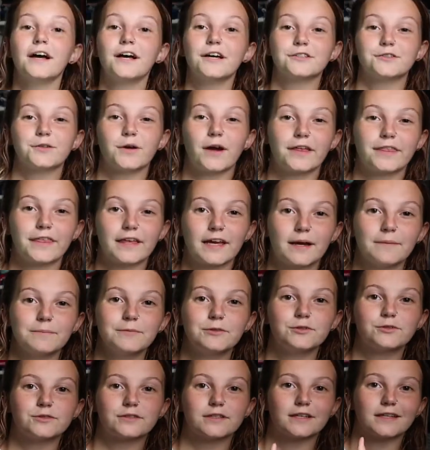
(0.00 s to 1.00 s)
So I think I'm
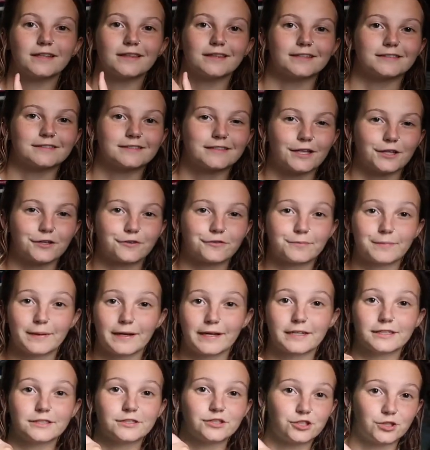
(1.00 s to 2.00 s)
using this color for my
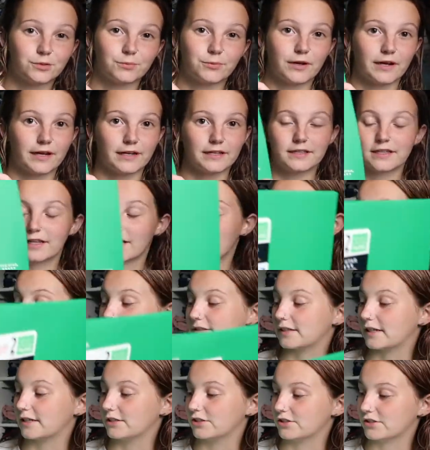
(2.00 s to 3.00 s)
consumer ed class,
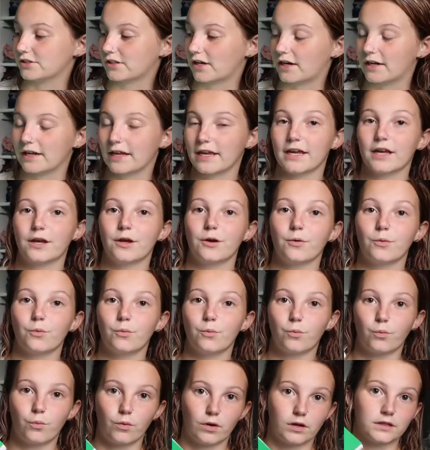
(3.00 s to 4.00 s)
and I just got a
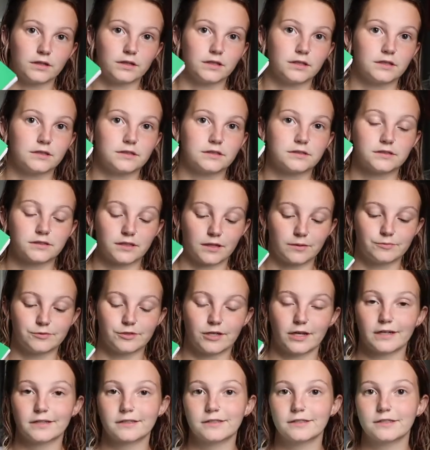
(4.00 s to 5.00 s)
1
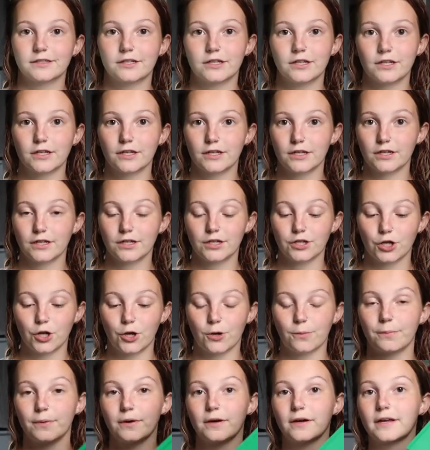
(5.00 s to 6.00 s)
subject
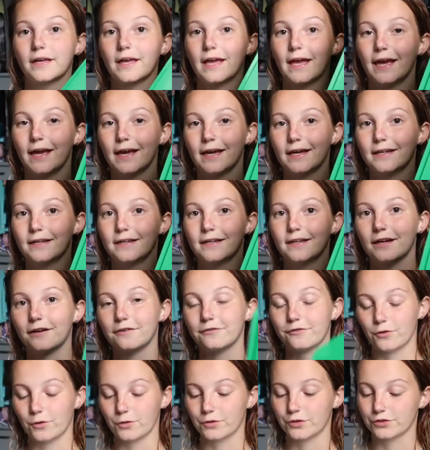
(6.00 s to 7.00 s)
notebook and a
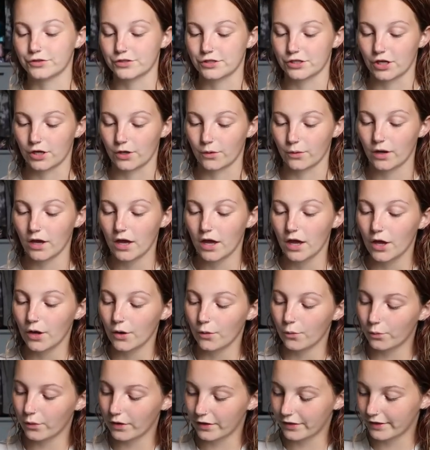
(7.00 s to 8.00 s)
folder to go
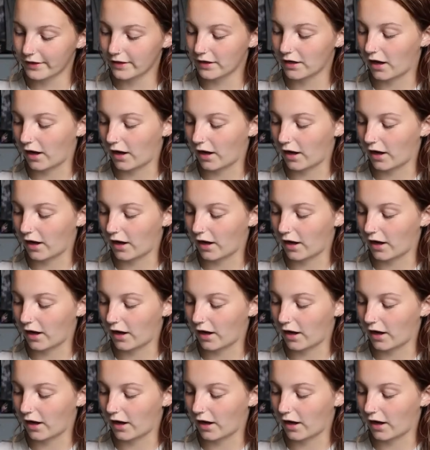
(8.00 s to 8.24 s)
with it.